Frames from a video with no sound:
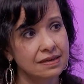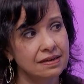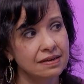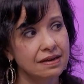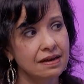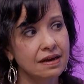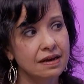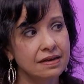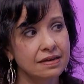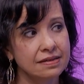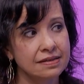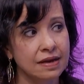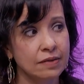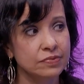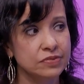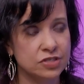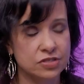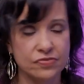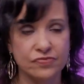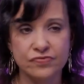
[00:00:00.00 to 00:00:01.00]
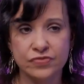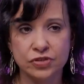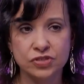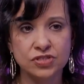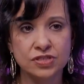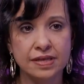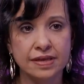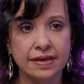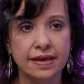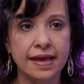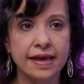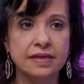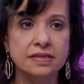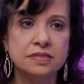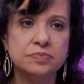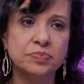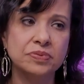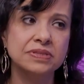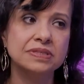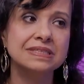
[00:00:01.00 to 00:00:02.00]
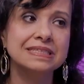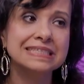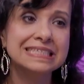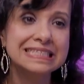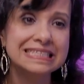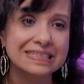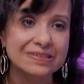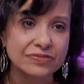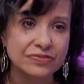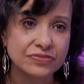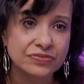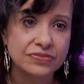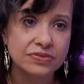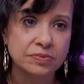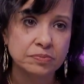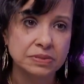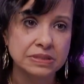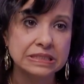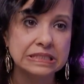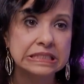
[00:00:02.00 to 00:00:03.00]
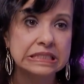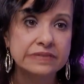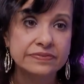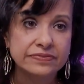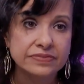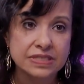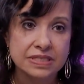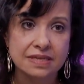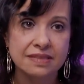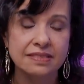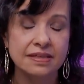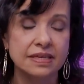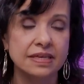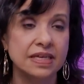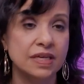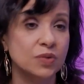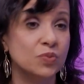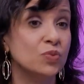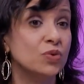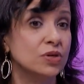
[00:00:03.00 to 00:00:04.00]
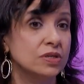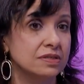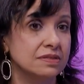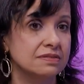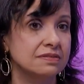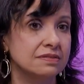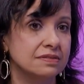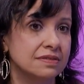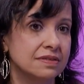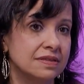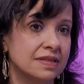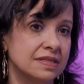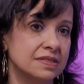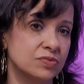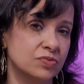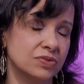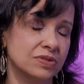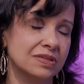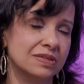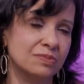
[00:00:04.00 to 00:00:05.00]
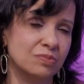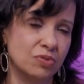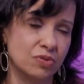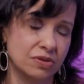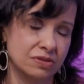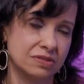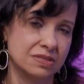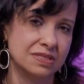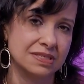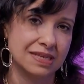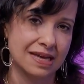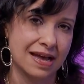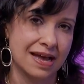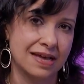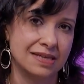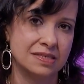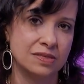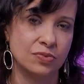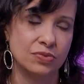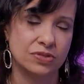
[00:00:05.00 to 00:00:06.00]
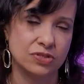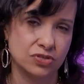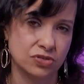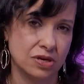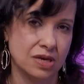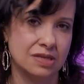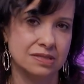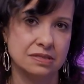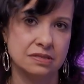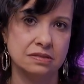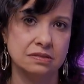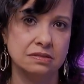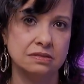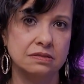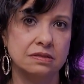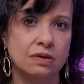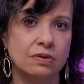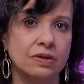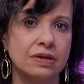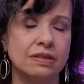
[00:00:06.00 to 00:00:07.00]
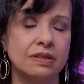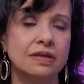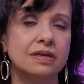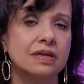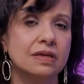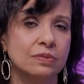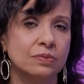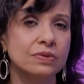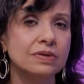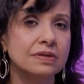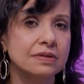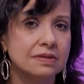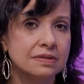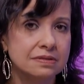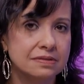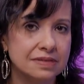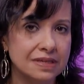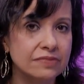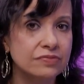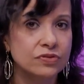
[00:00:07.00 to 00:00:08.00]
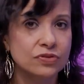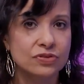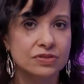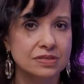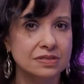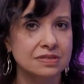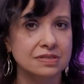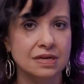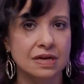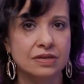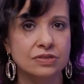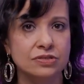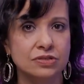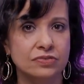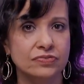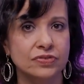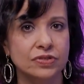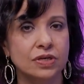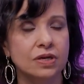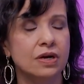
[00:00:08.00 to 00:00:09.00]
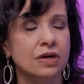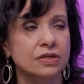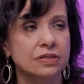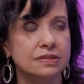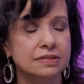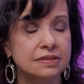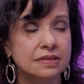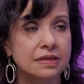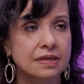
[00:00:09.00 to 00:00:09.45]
Mm-hmm. That was the first thing, and believed that He would. And that's really important, is to ask with trust, knowing that He will give you the desires of your heart.